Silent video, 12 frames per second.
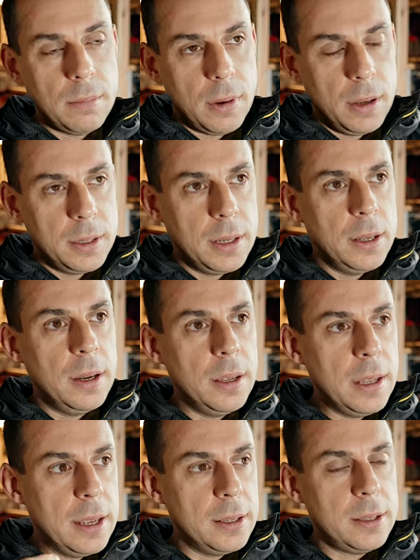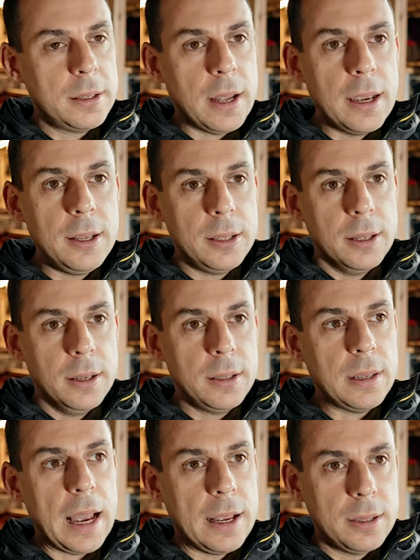ideally, its
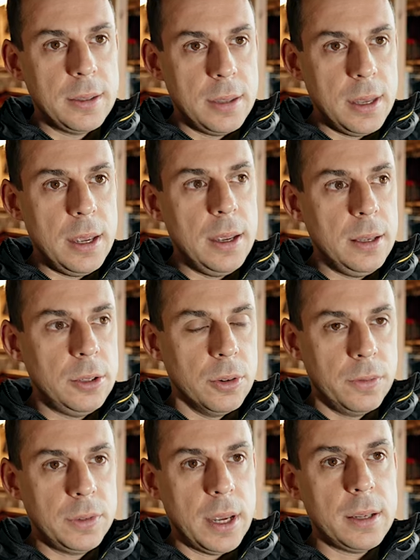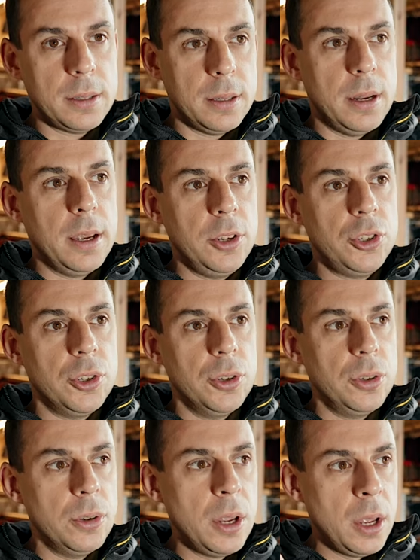status as the sort of
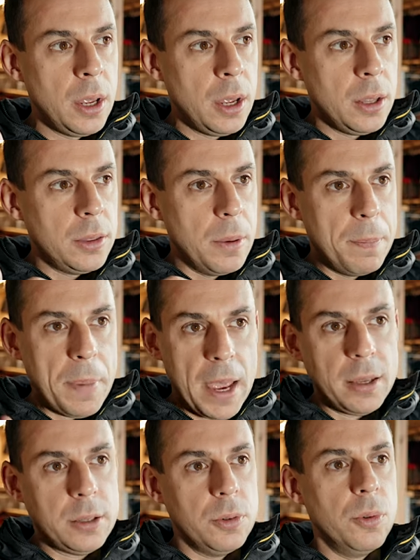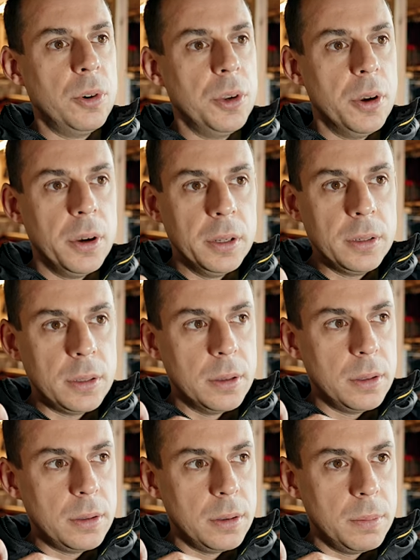destination, the best organised,
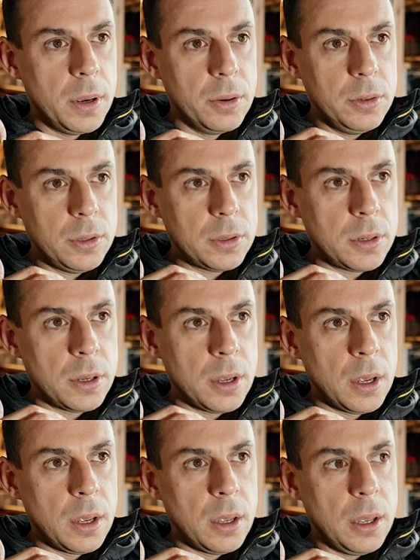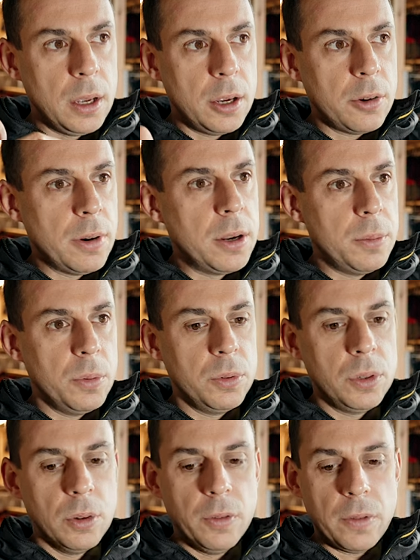the most incredible
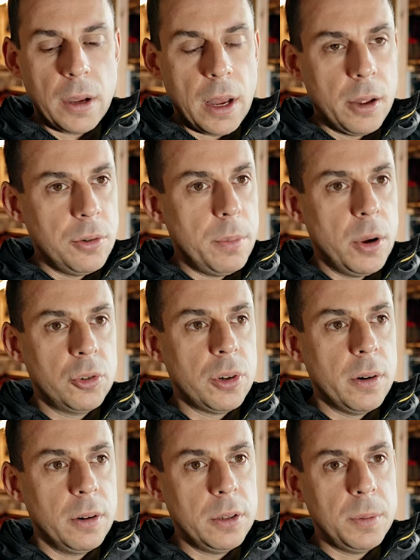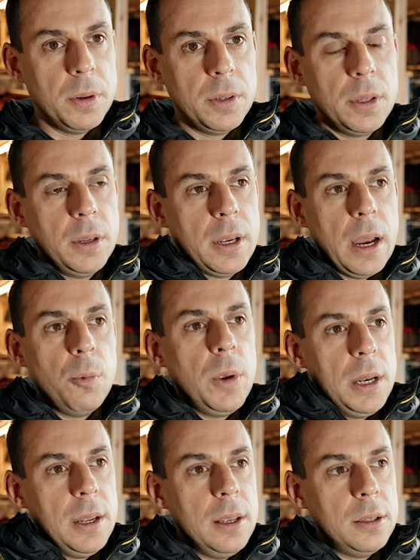sort of 100-mile trail experience in the UK?
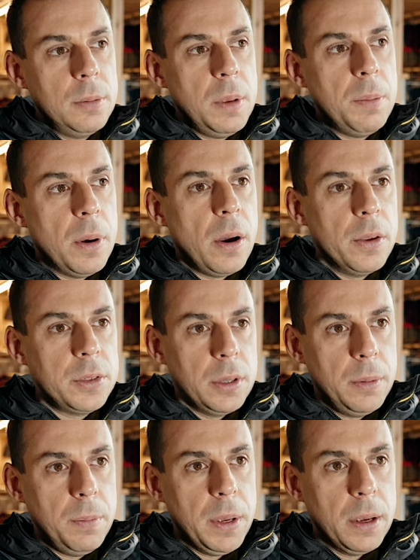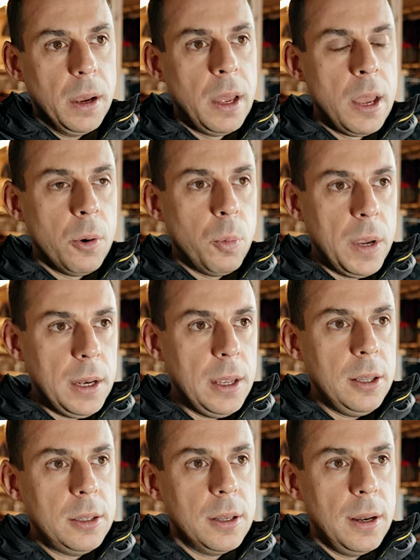We need to be part of something bigger. We
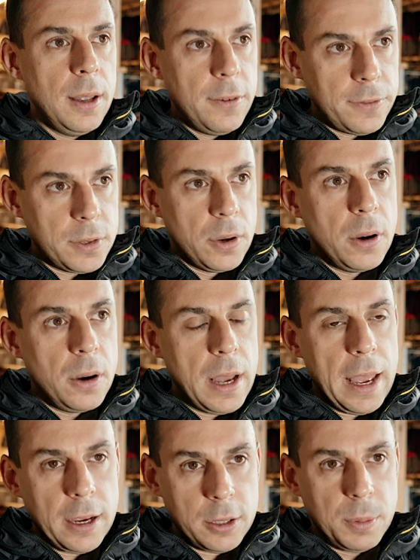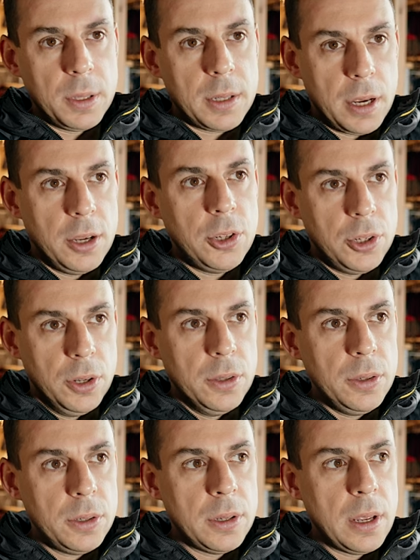need to lift our
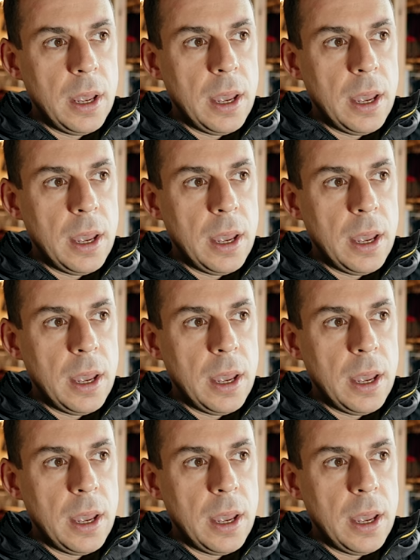expectations